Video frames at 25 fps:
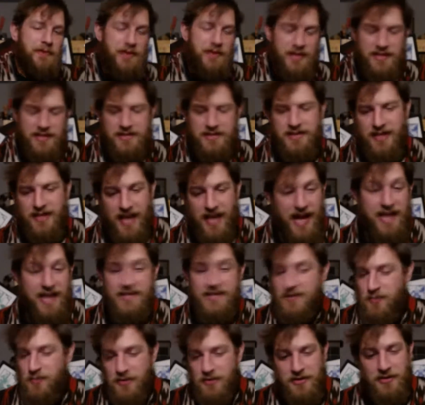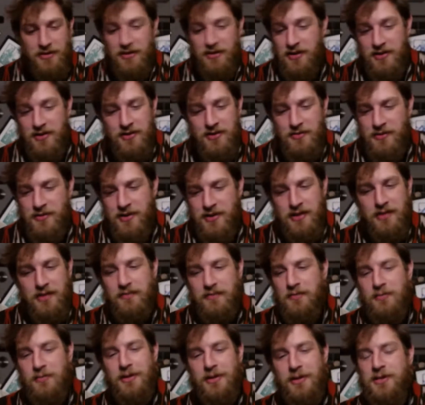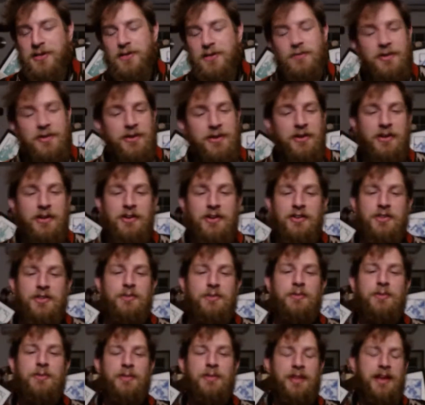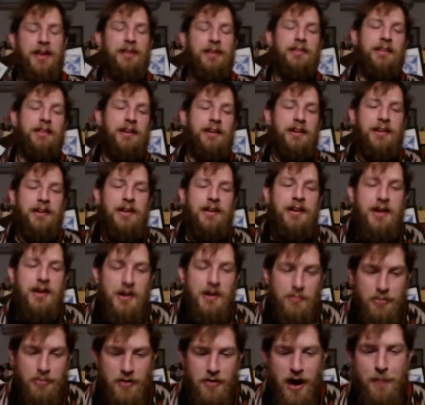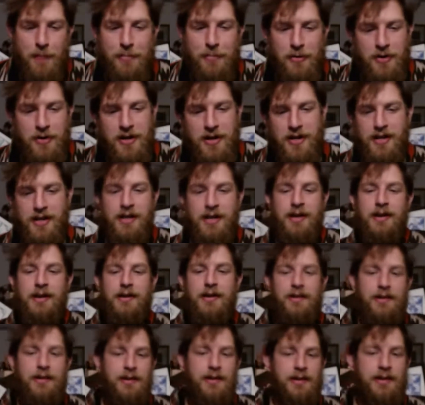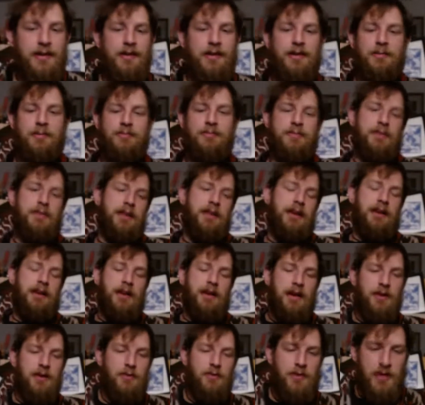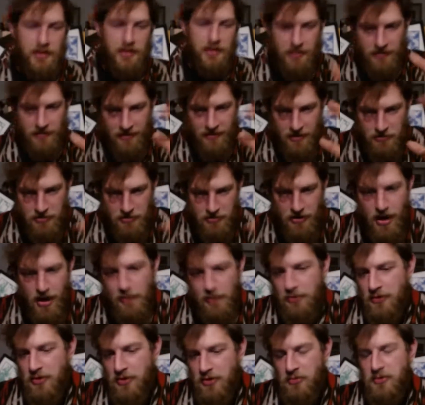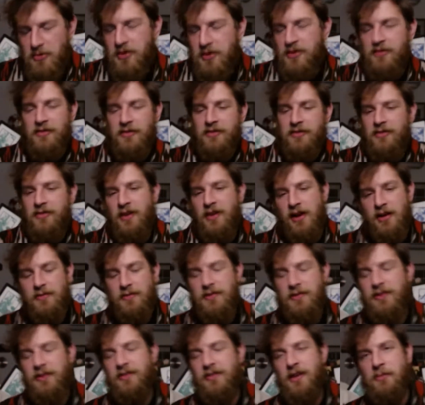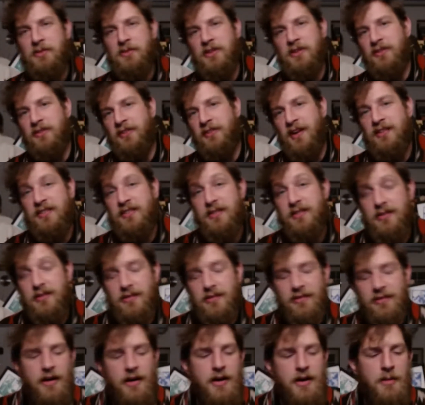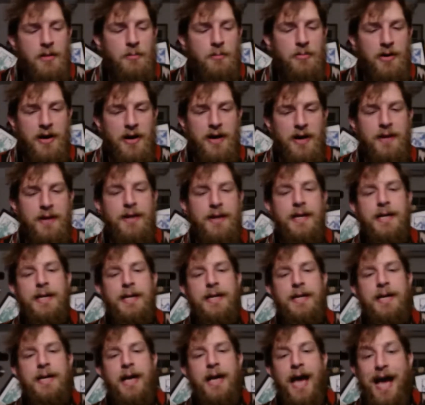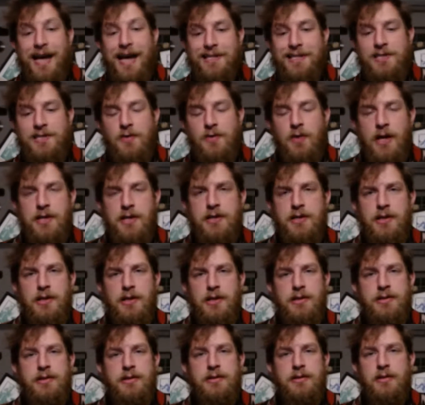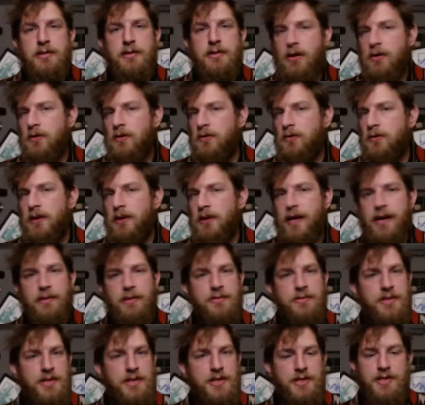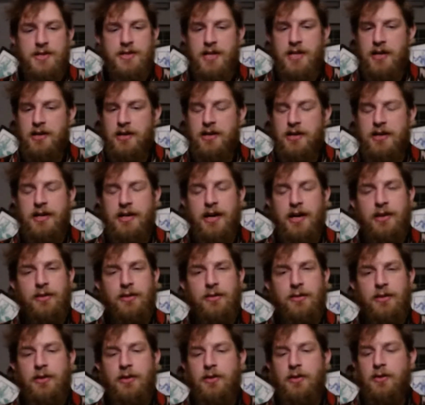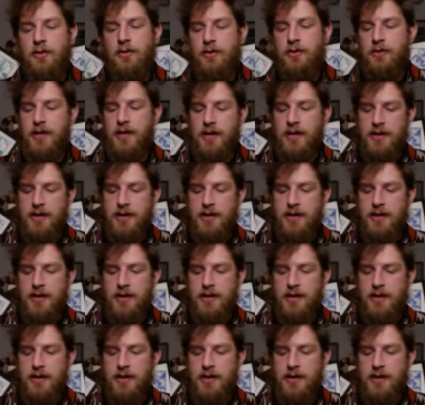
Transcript: things, ask them what they're going to do with the information, what they're going to do with that property. I don't like to say property because it's kind of just nebulous ideas, but ask questions. Don't let them just sell you down the road.